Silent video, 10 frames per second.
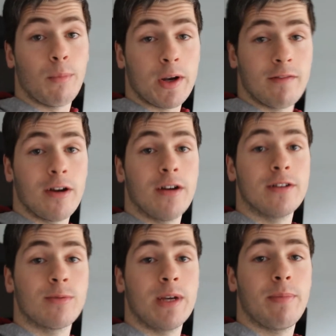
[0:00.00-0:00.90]
I'm one of
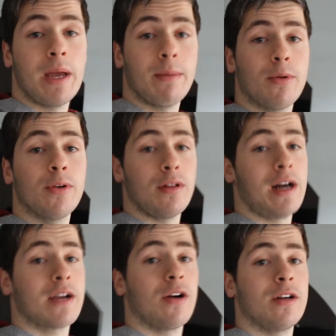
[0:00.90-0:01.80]
those weird people who
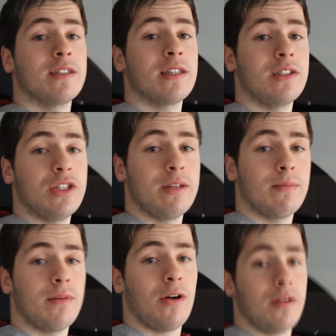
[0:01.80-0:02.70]
like going to the
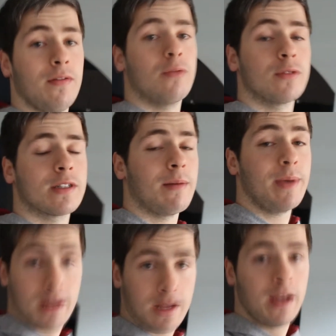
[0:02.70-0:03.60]
gym on a full
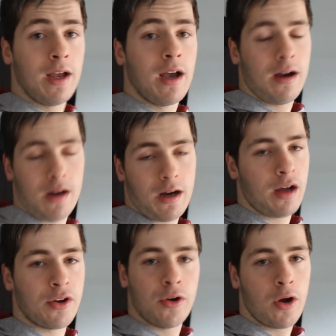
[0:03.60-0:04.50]
stomach. Uh,
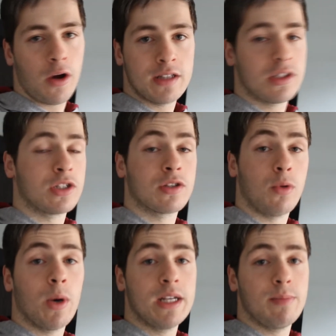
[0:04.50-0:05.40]
I don't know, it's just
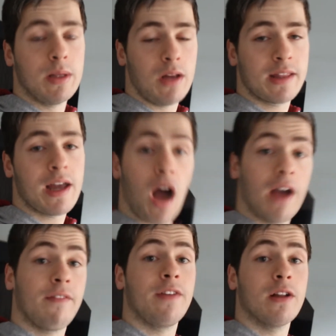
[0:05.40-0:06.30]
always been like that.
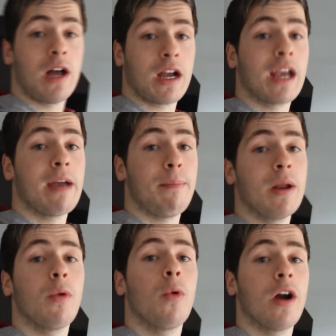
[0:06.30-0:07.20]
I feel like I get
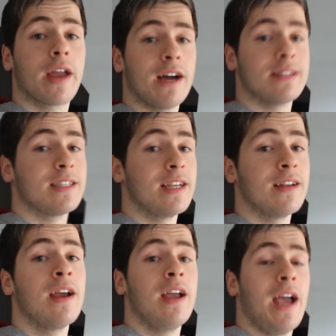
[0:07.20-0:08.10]
better workouts
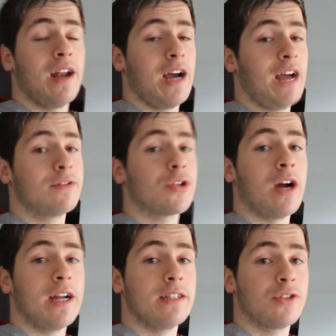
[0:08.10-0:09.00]
in and I have
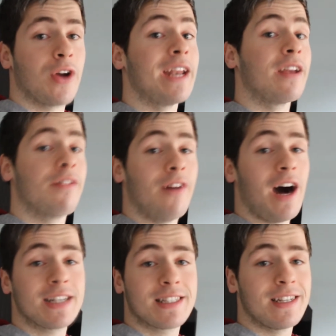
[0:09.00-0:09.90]
tried training
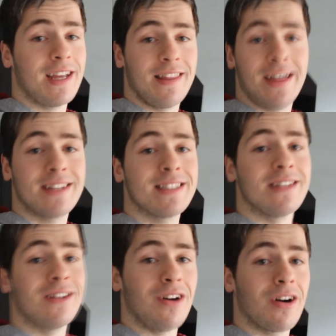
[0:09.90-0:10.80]
fasted and that
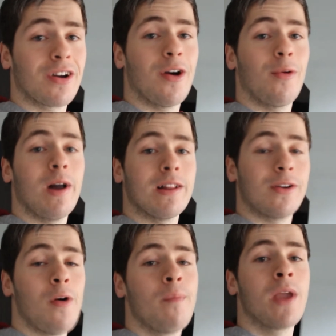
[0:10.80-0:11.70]
did not go well
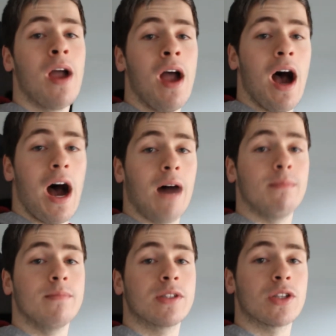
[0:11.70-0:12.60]
at all.
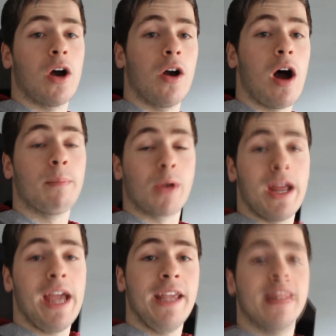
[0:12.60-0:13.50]
Um, so I'm
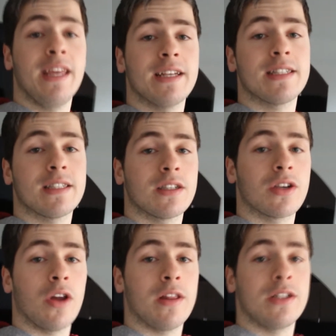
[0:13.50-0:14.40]
gonna eat this,
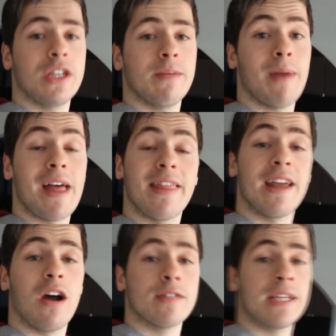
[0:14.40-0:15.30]
go to the gym and
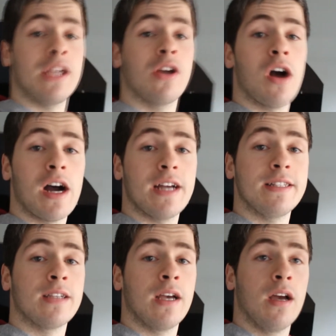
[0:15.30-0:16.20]
then I'll see you
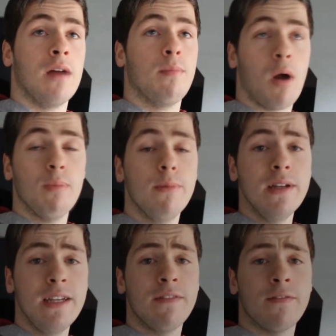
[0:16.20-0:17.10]
guys
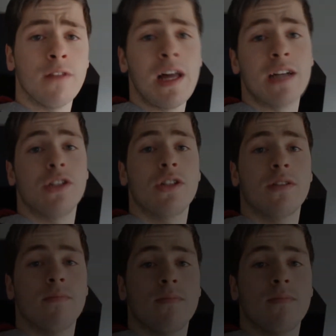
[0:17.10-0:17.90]
probably for lunch.